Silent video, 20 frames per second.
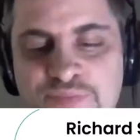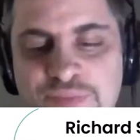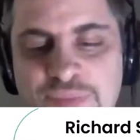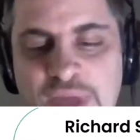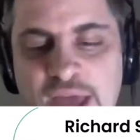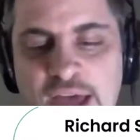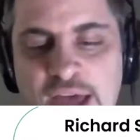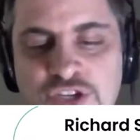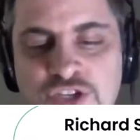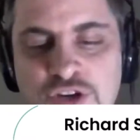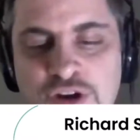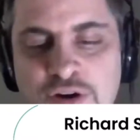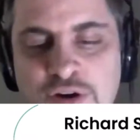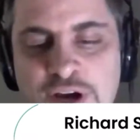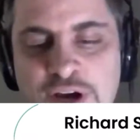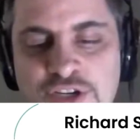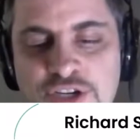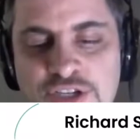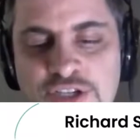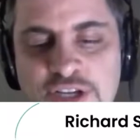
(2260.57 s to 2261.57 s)
as you know,
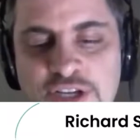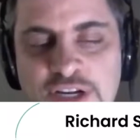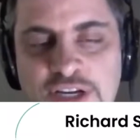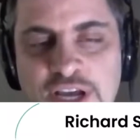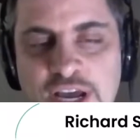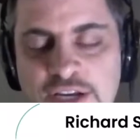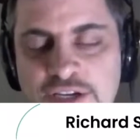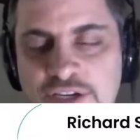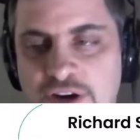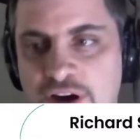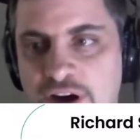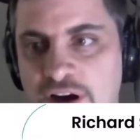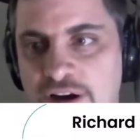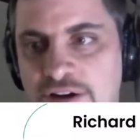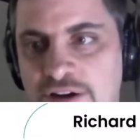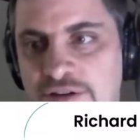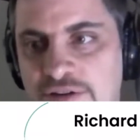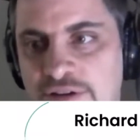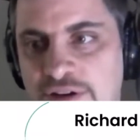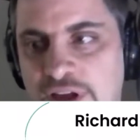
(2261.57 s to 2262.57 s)
I just did a TED
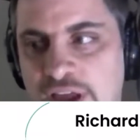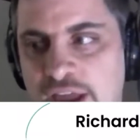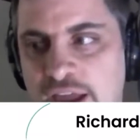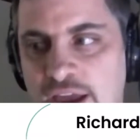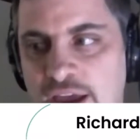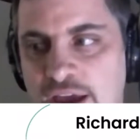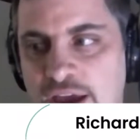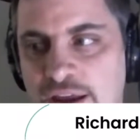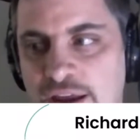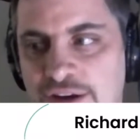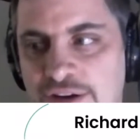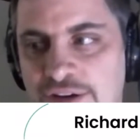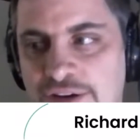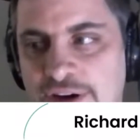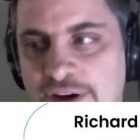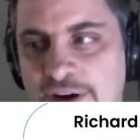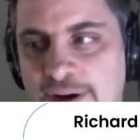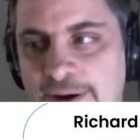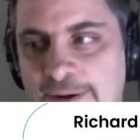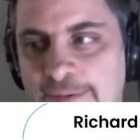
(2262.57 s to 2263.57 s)
talk, and
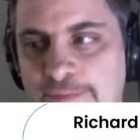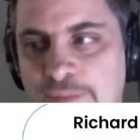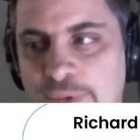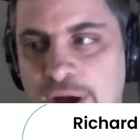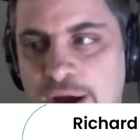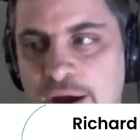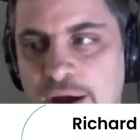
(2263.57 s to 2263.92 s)
I'm